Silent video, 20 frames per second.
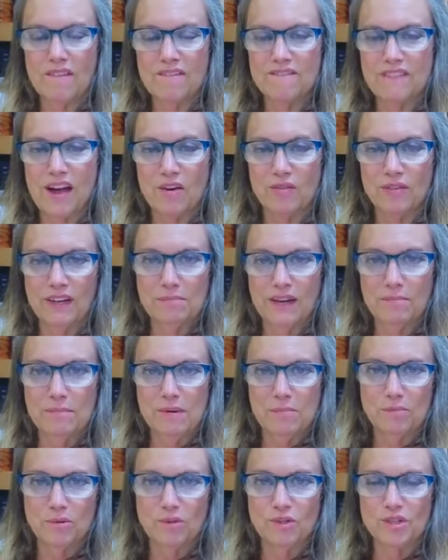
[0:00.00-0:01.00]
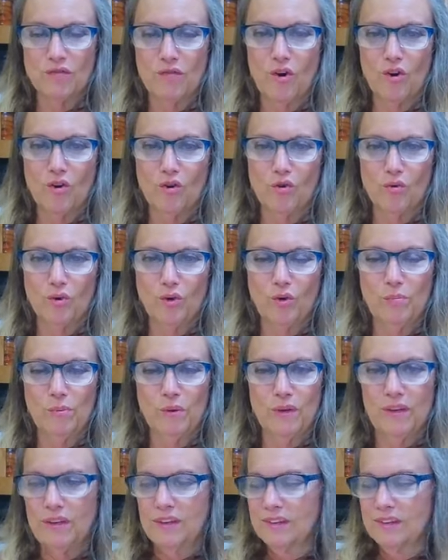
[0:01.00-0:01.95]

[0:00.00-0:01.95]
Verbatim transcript: founding members of our group?